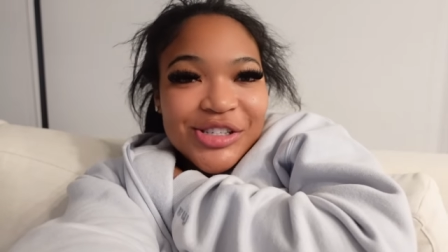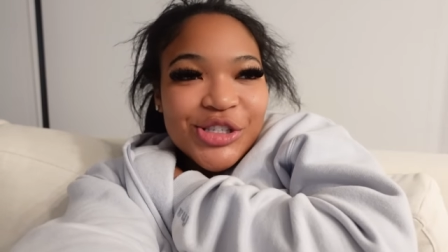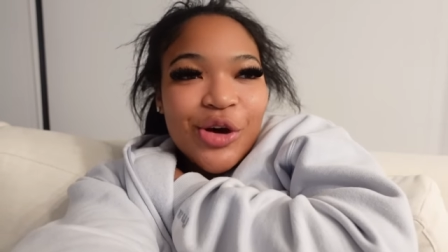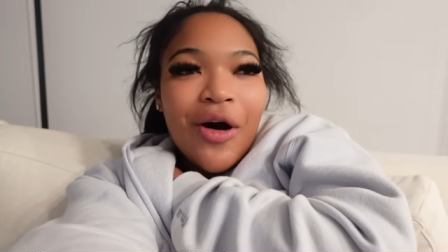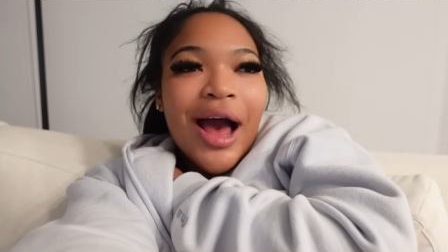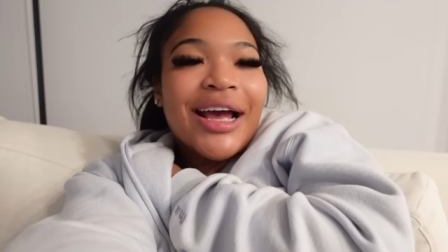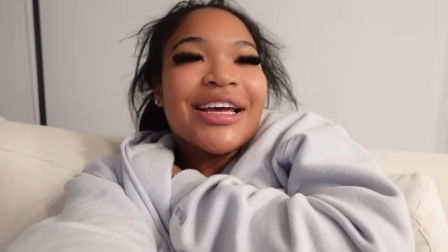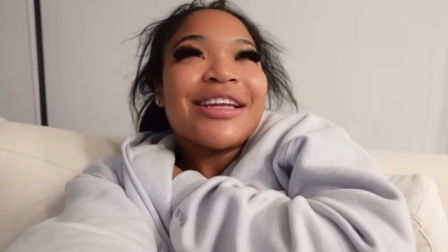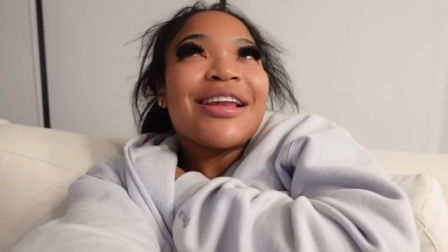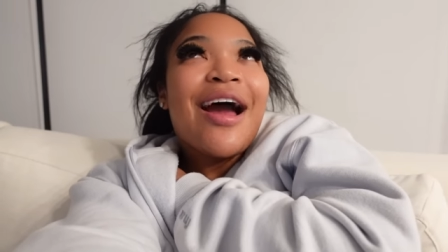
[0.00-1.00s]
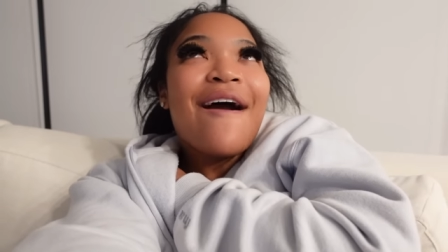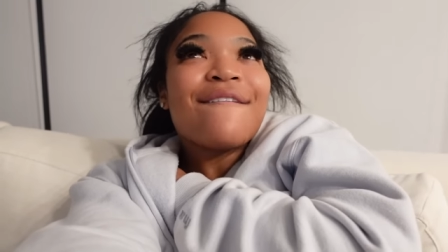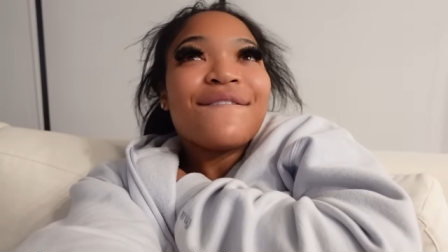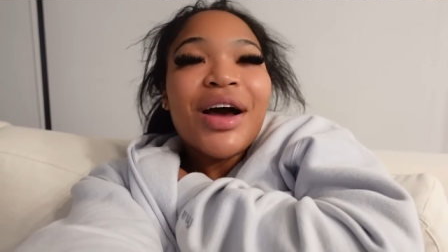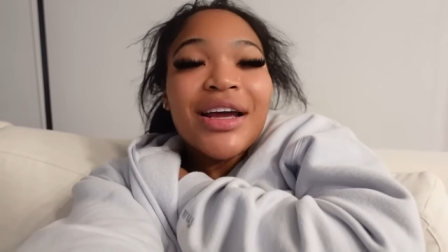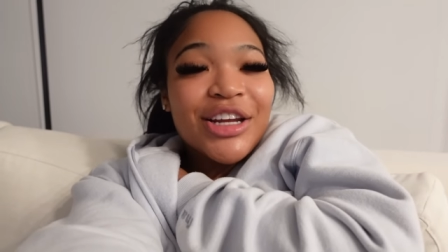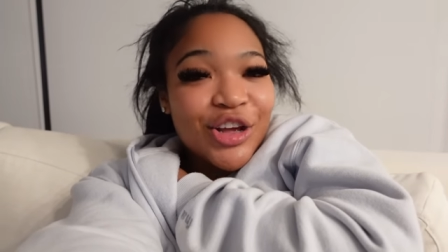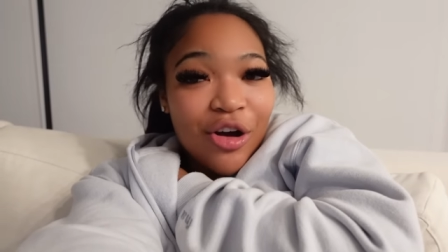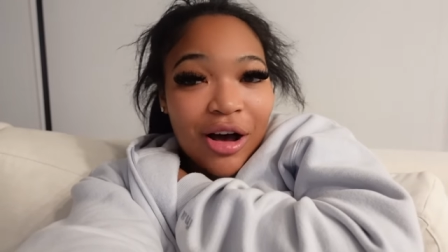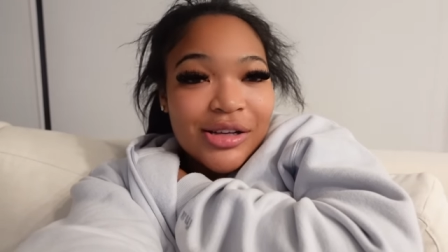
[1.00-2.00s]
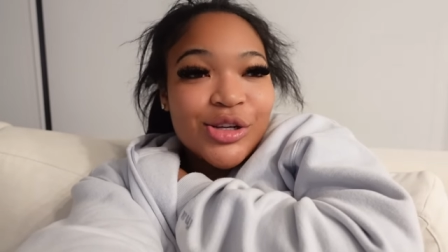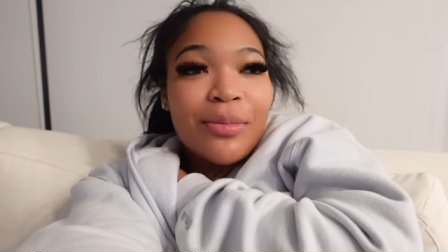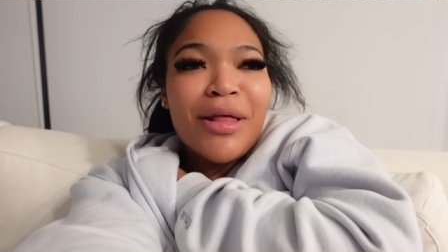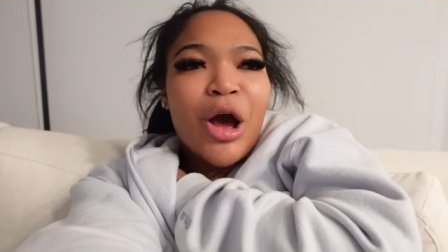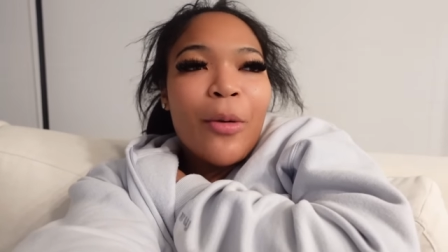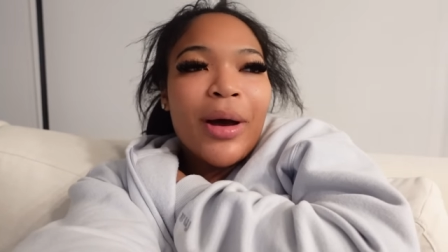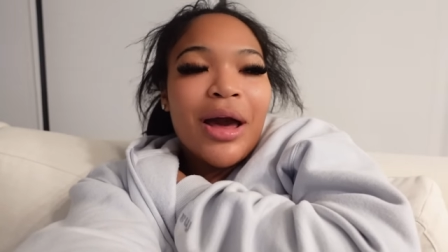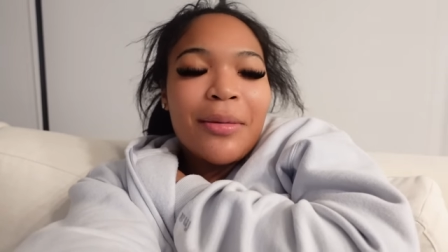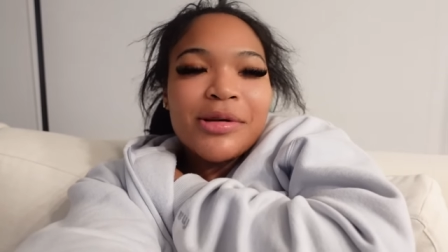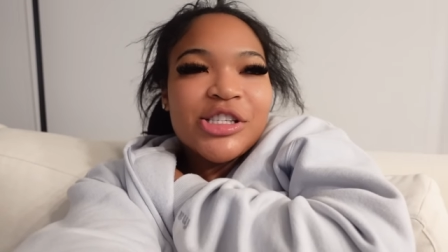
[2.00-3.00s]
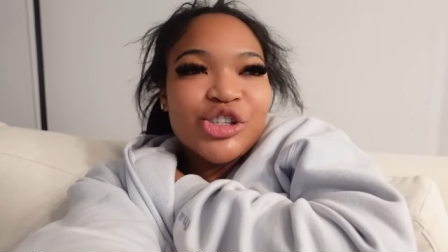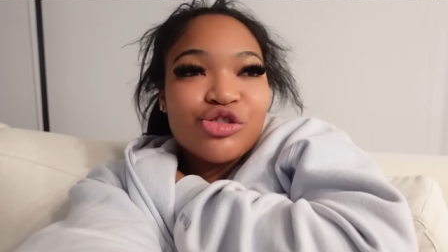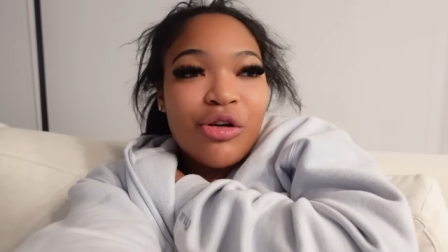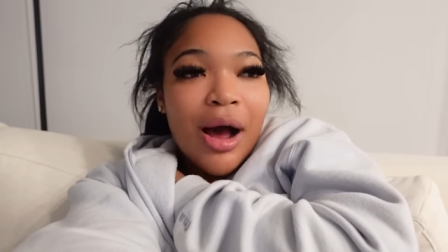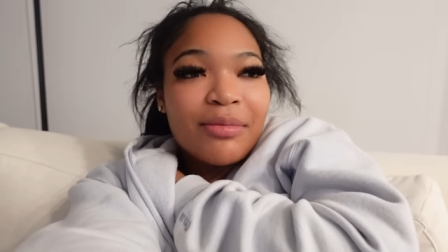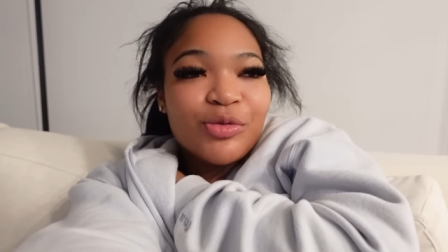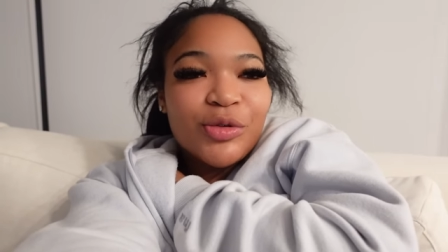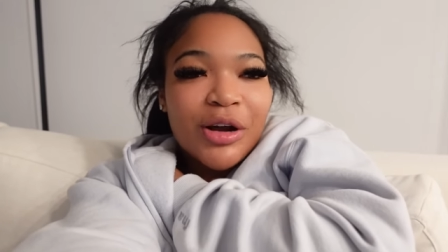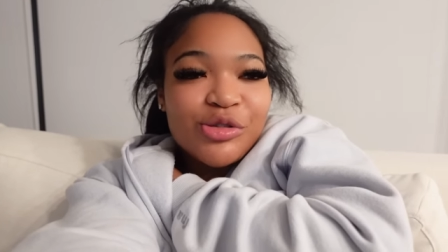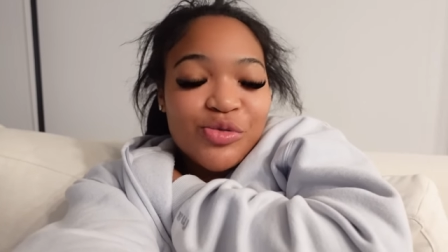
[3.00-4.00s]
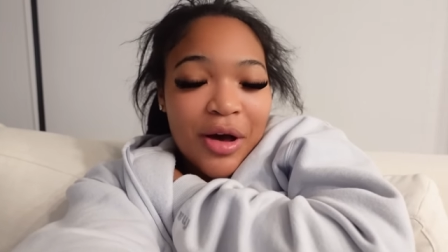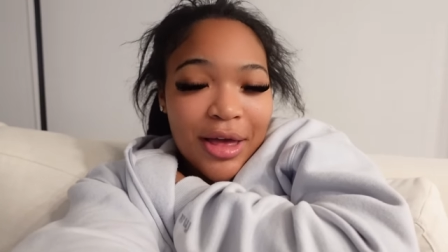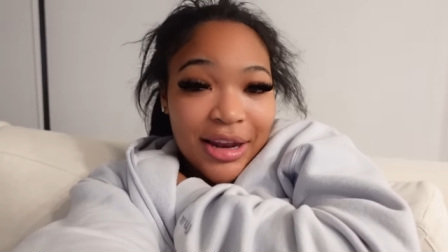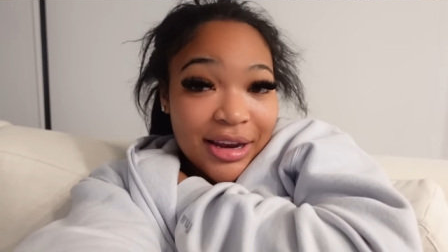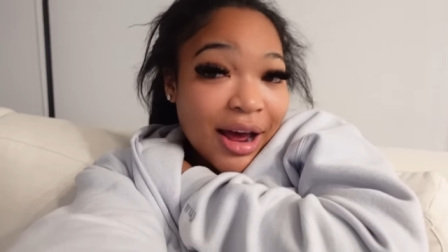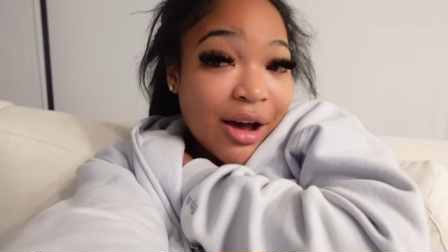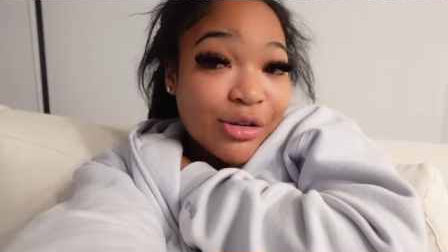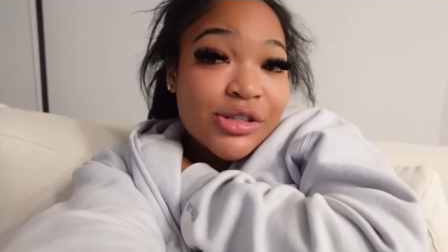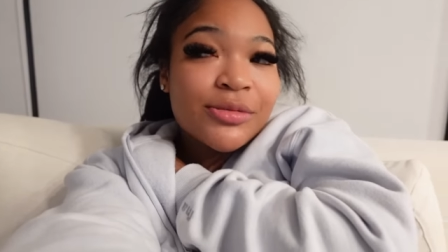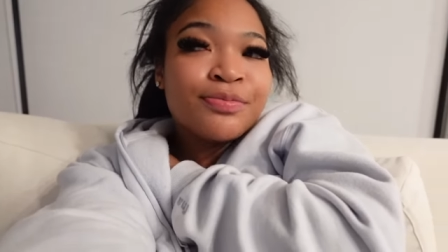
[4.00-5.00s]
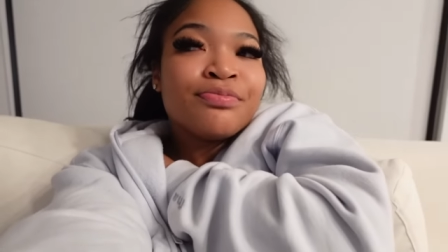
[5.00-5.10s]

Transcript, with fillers: So I cannot find it, y'all. So I'm like, oh my God, it must have dropped when I was walking in the house.